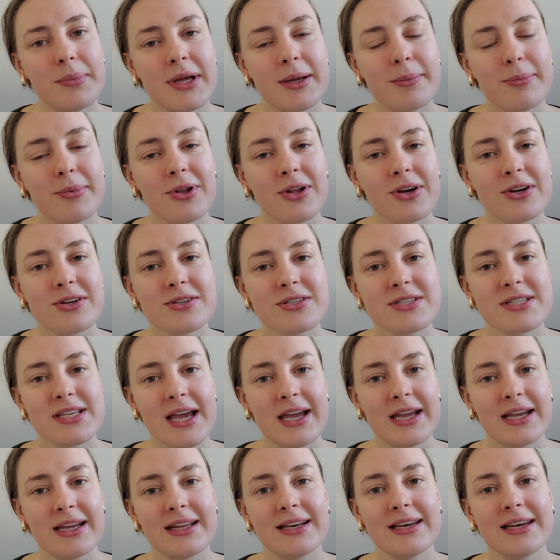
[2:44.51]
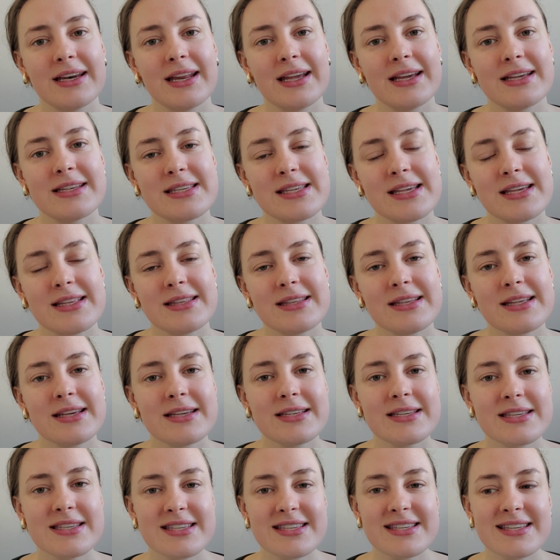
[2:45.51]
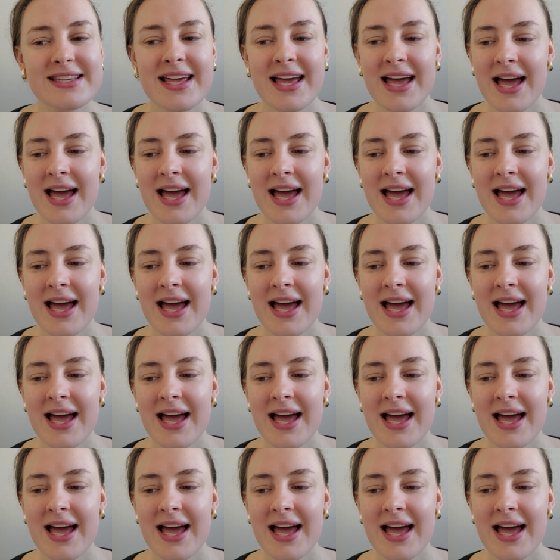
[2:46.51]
people are saying is in this,